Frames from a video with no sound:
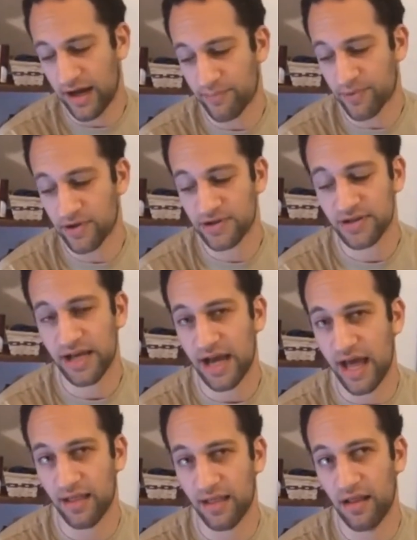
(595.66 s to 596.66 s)
Personally,
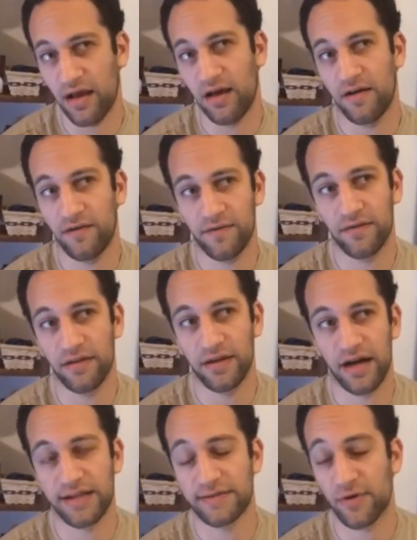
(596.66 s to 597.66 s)
I love the
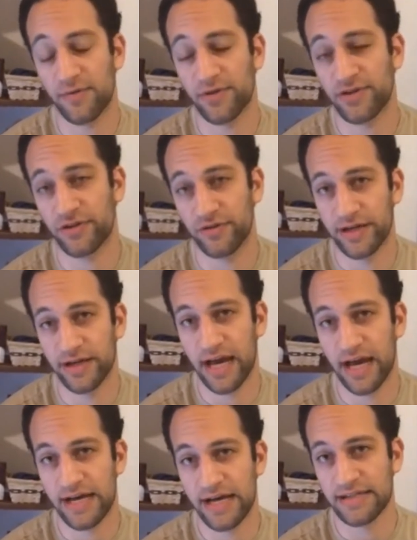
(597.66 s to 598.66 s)
concept of what we're doing
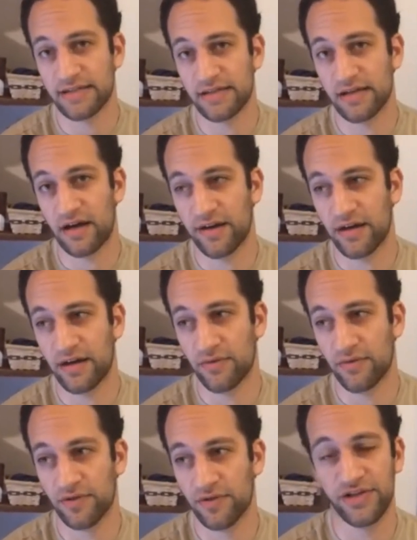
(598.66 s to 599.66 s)
as on a
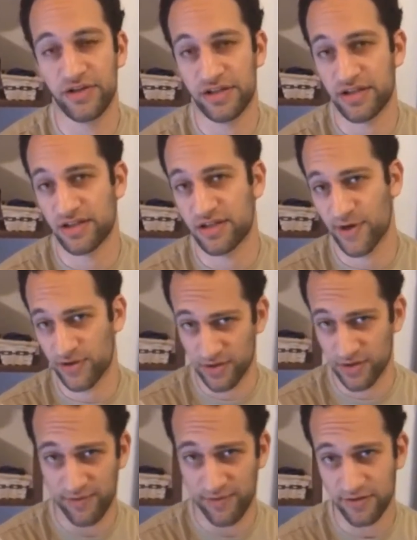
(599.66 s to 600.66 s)
religious and
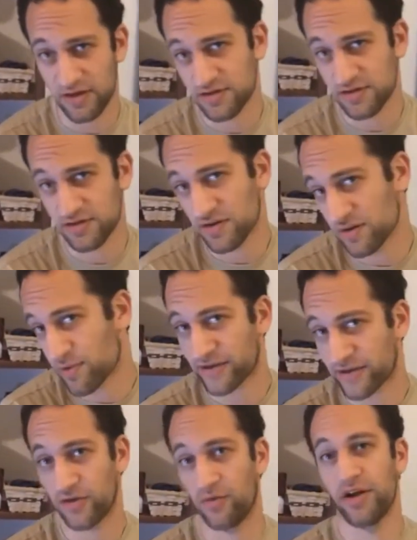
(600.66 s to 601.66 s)
spiritual level, and also on a
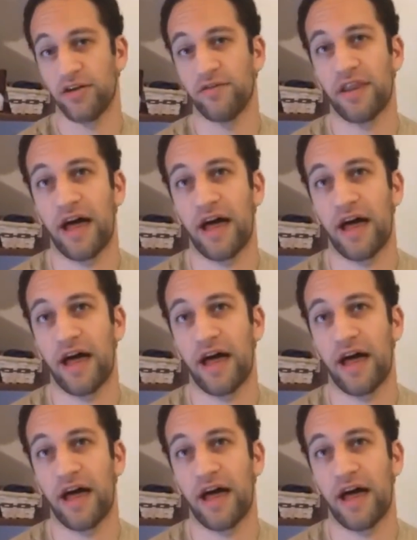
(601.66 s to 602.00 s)
practical level.